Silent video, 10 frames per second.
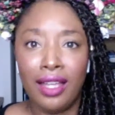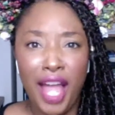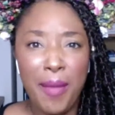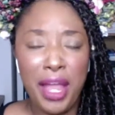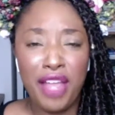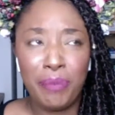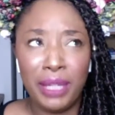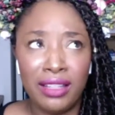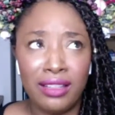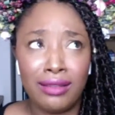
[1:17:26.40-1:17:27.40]
I might have
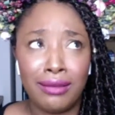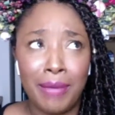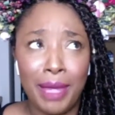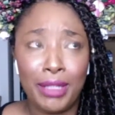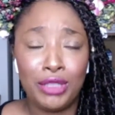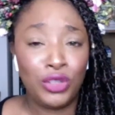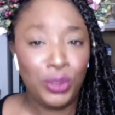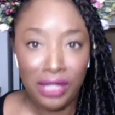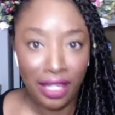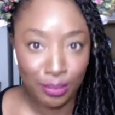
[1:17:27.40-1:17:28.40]
been maybe
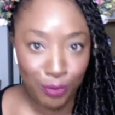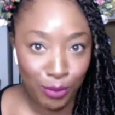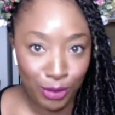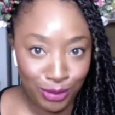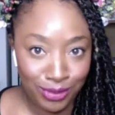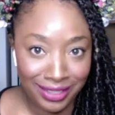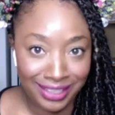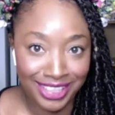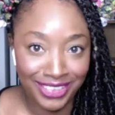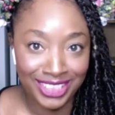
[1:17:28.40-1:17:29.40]
2 years more mature than a
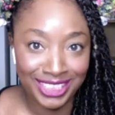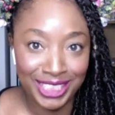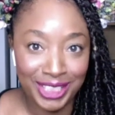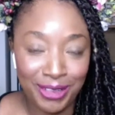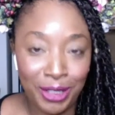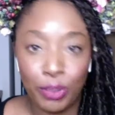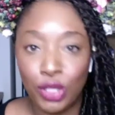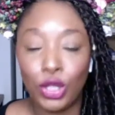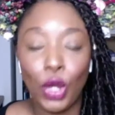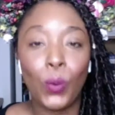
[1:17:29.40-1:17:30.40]
17-year-old,
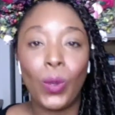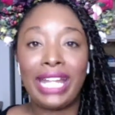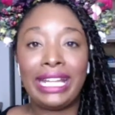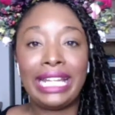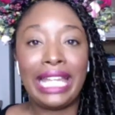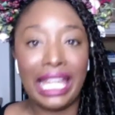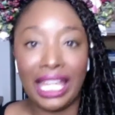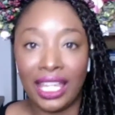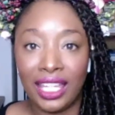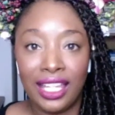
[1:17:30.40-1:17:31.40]
but nowhere
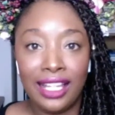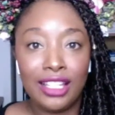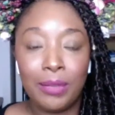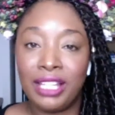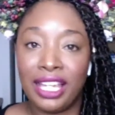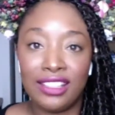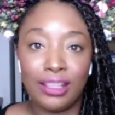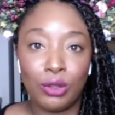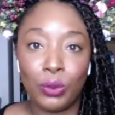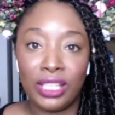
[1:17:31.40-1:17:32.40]
near to be dating
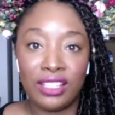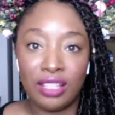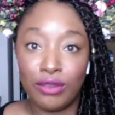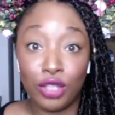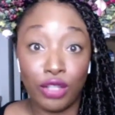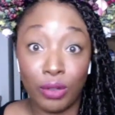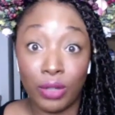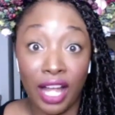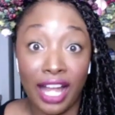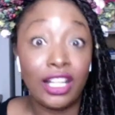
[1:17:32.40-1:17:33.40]
some 27-year-old
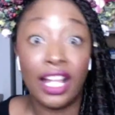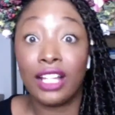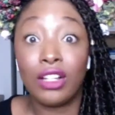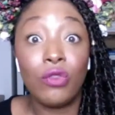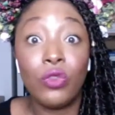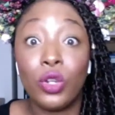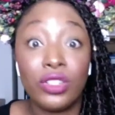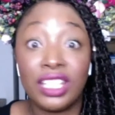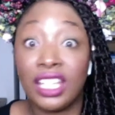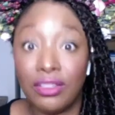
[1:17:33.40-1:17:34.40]
guy. Like,
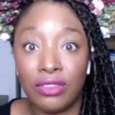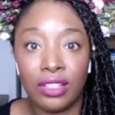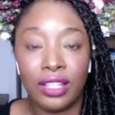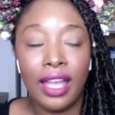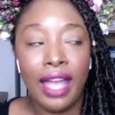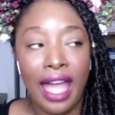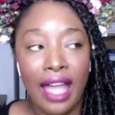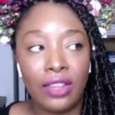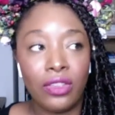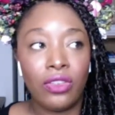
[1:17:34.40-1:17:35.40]
not even.
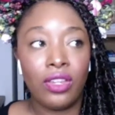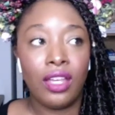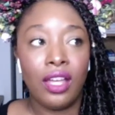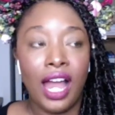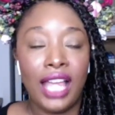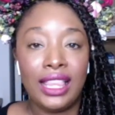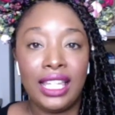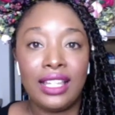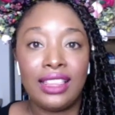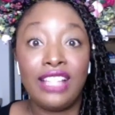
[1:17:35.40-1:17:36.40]
And I
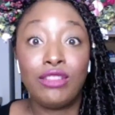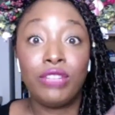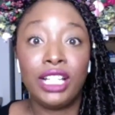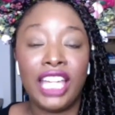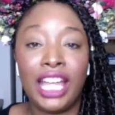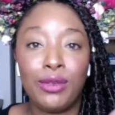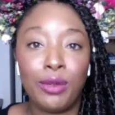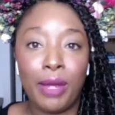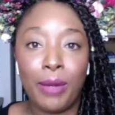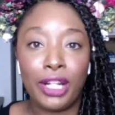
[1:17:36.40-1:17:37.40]
think that's really came to my
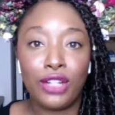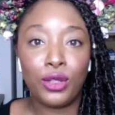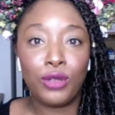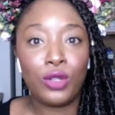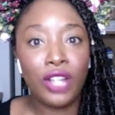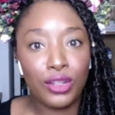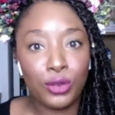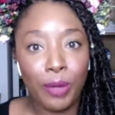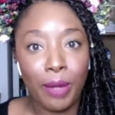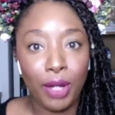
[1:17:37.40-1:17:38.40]
mind when I don't know if you guys saw
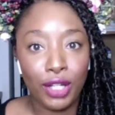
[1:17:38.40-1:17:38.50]
about Marcus